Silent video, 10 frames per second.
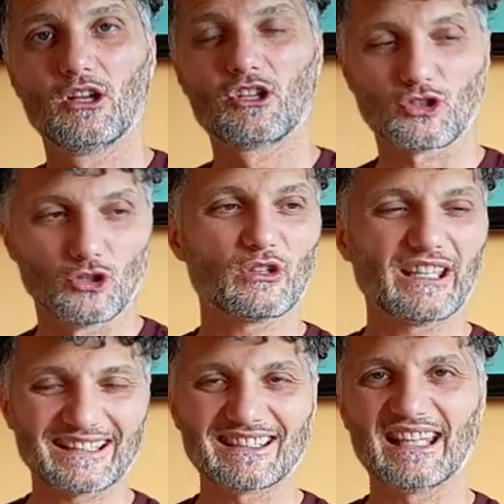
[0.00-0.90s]
So
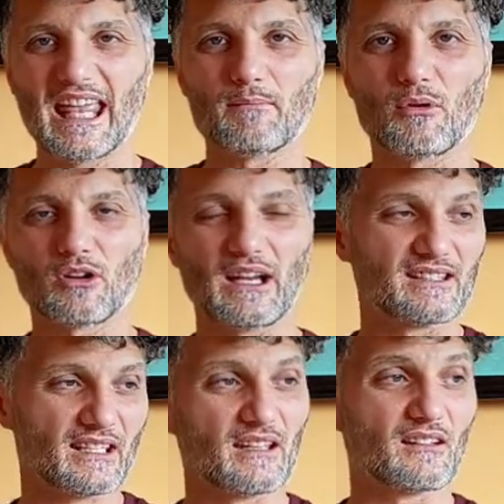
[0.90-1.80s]
looking at the neighbor and
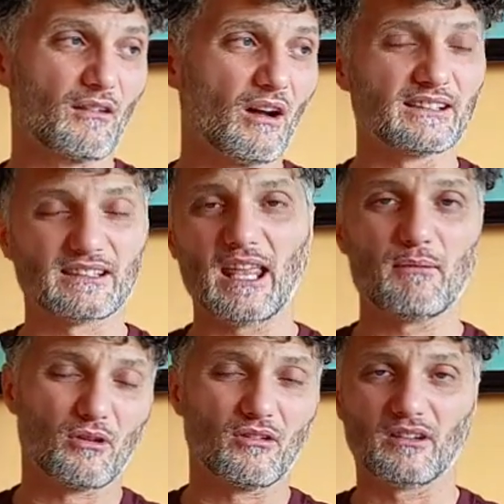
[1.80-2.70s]
saying, oh, God, the
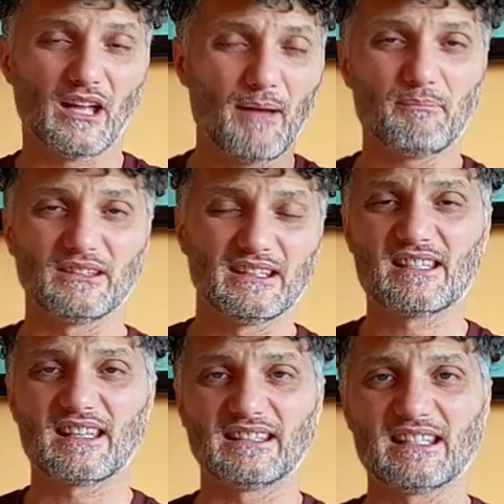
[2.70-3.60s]
neighbor happened
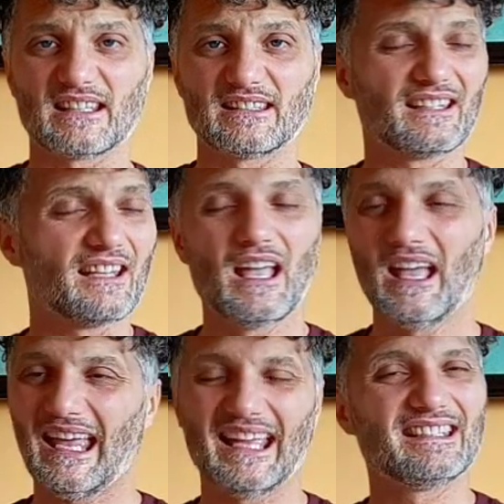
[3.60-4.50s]
this and this and that,
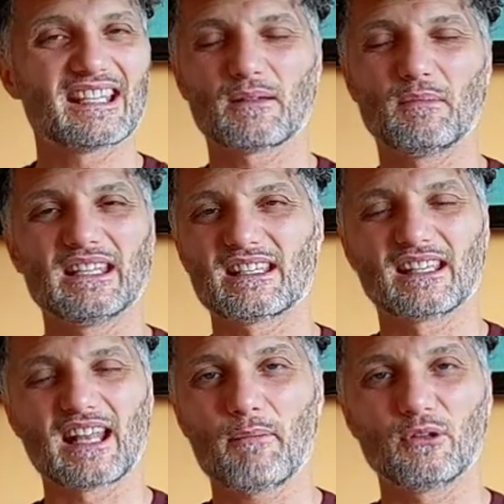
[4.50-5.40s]
it doesn't mean it's
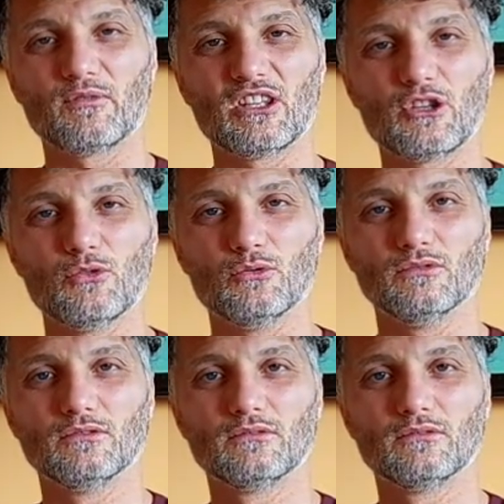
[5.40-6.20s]
going to happen with you.